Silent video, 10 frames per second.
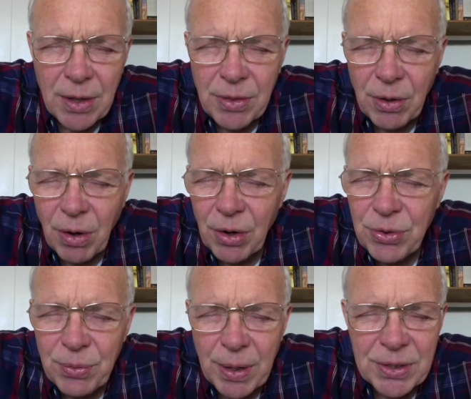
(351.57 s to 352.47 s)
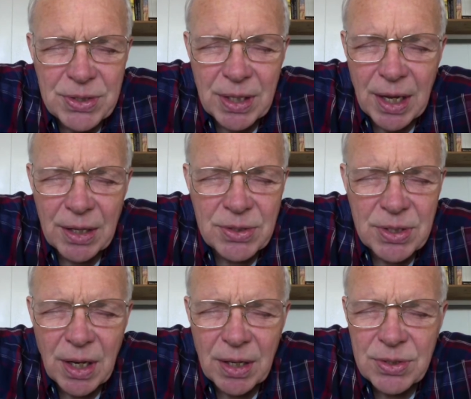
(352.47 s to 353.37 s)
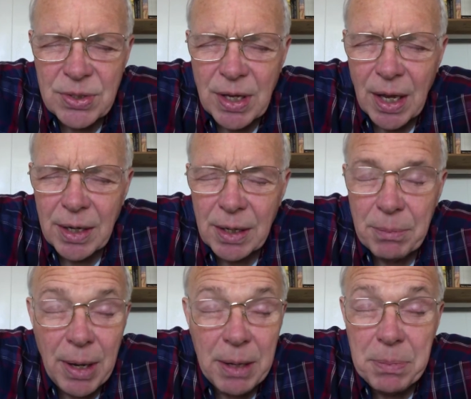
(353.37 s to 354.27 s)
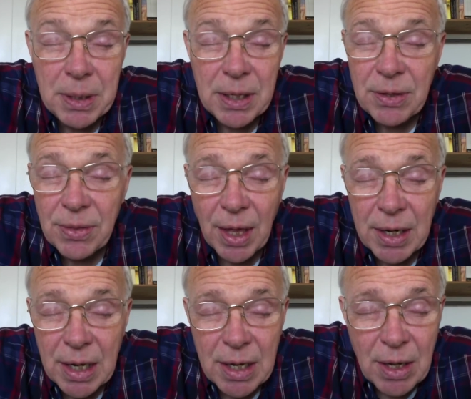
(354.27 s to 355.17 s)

there are threats against us, and it may be that